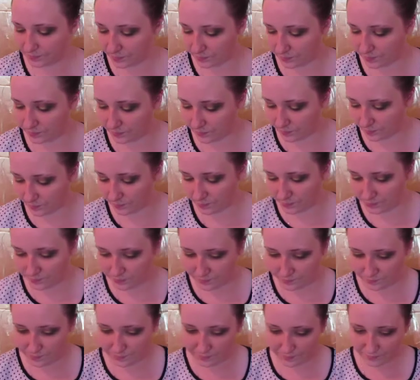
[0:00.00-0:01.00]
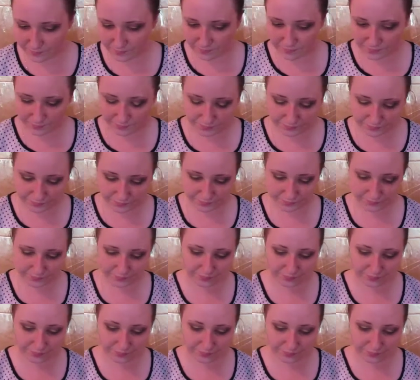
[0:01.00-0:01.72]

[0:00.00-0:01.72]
(no one is talking)